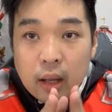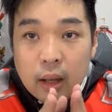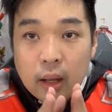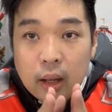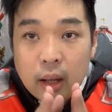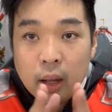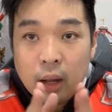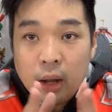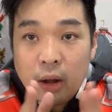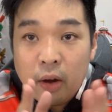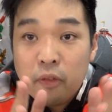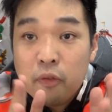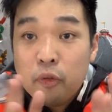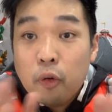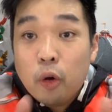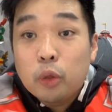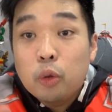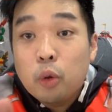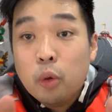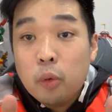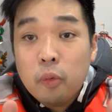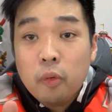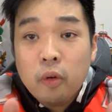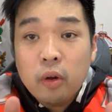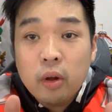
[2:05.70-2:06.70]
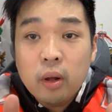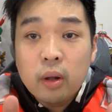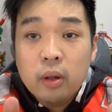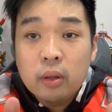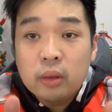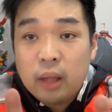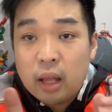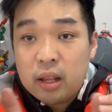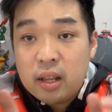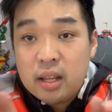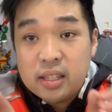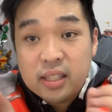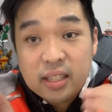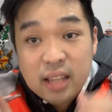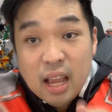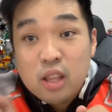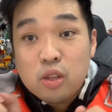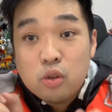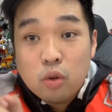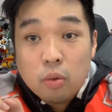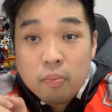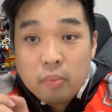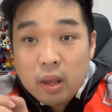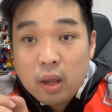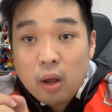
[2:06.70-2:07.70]
photo that he sent
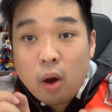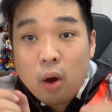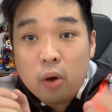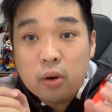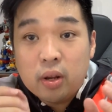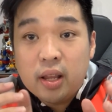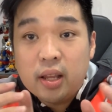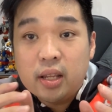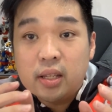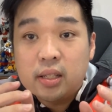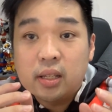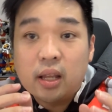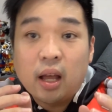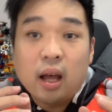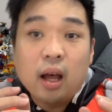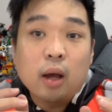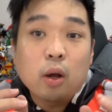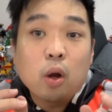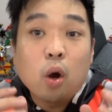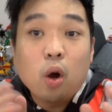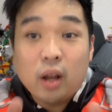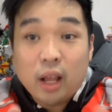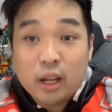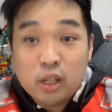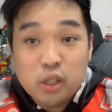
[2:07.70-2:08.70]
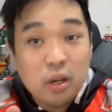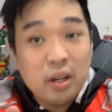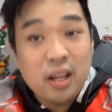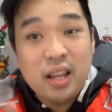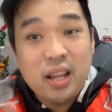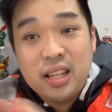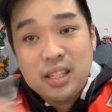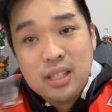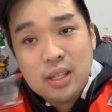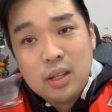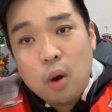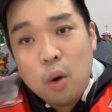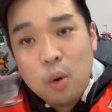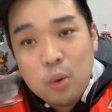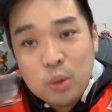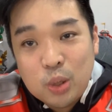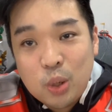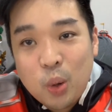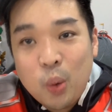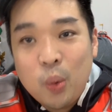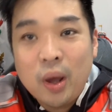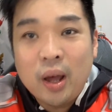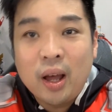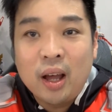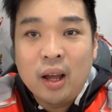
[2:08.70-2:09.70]
to me on his collection, he's
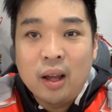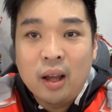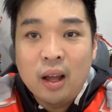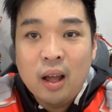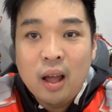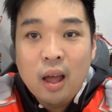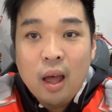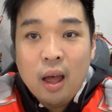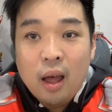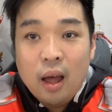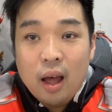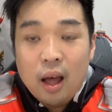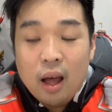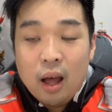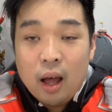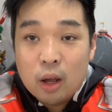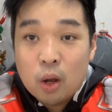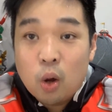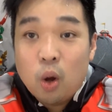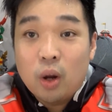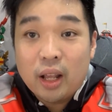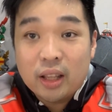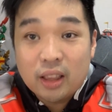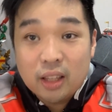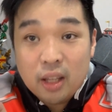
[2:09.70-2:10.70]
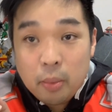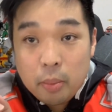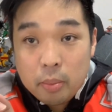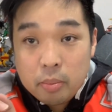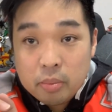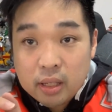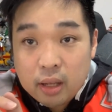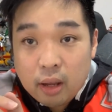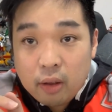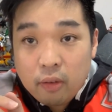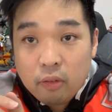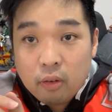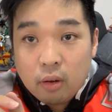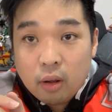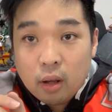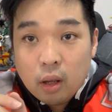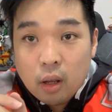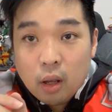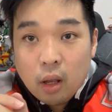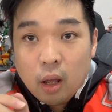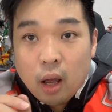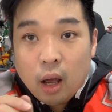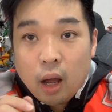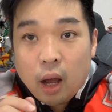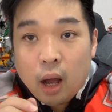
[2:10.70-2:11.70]
also a collector himself.
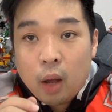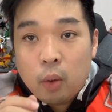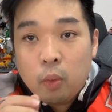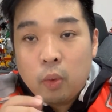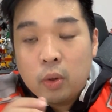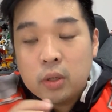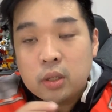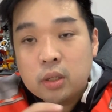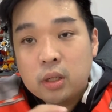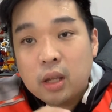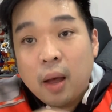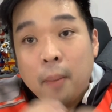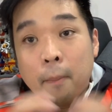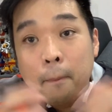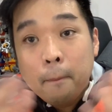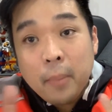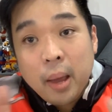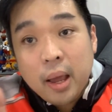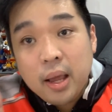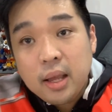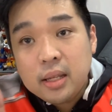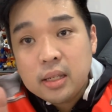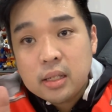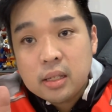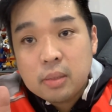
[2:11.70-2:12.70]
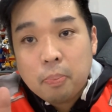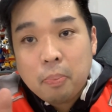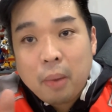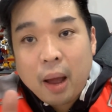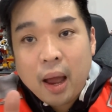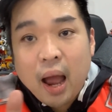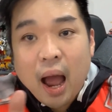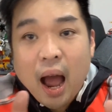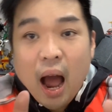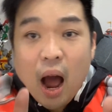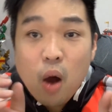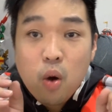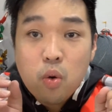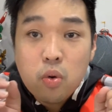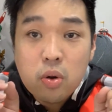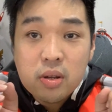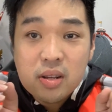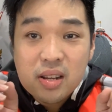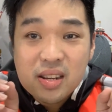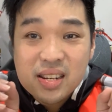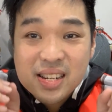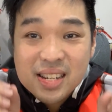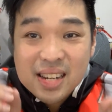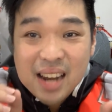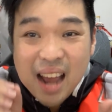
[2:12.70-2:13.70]
I was amazed by how
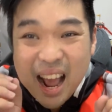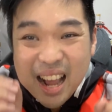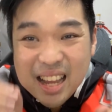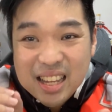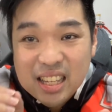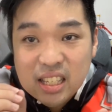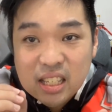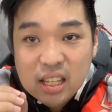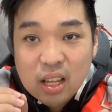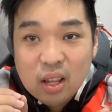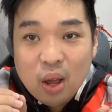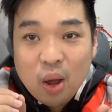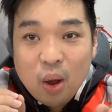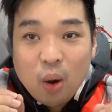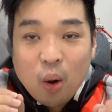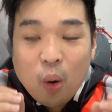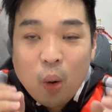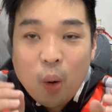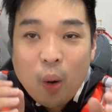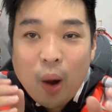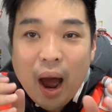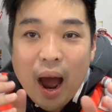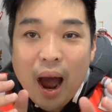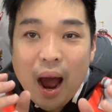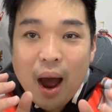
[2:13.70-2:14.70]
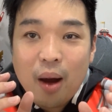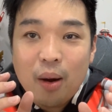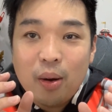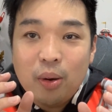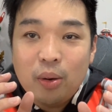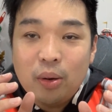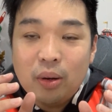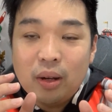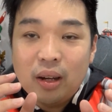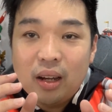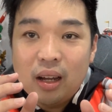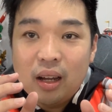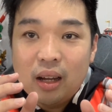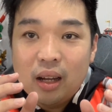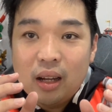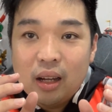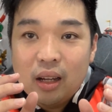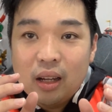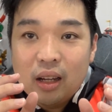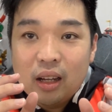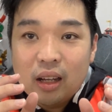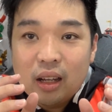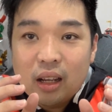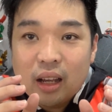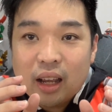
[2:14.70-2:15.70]
nice or how
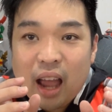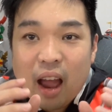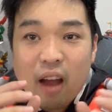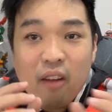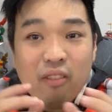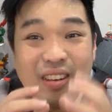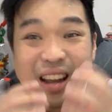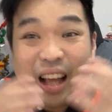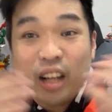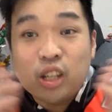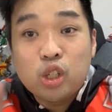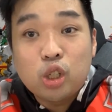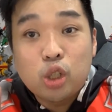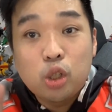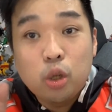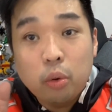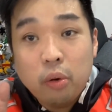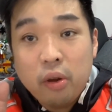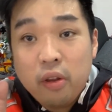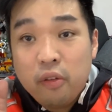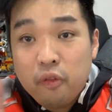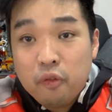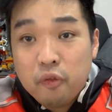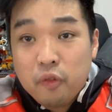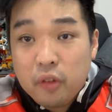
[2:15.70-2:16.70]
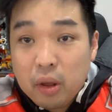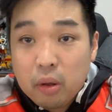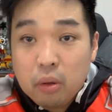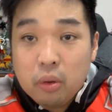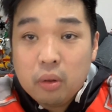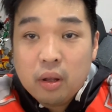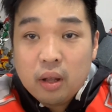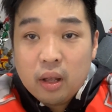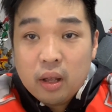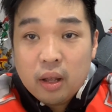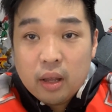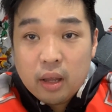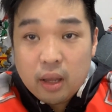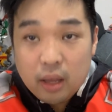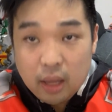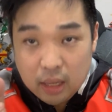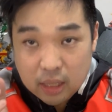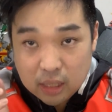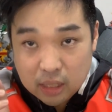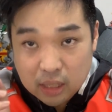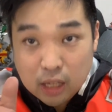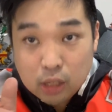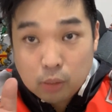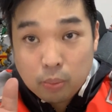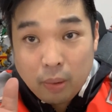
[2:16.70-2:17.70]
kind of luxury feel his
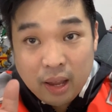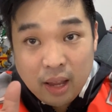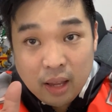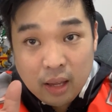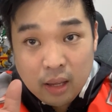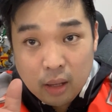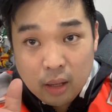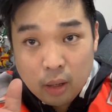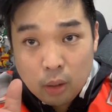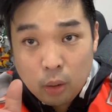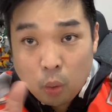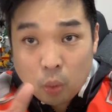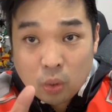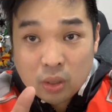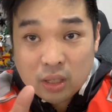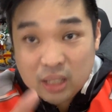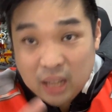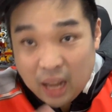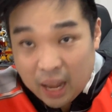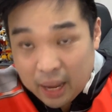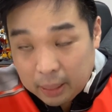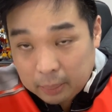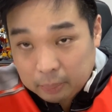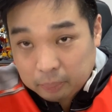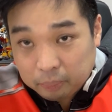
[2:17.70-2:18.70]
display looks like.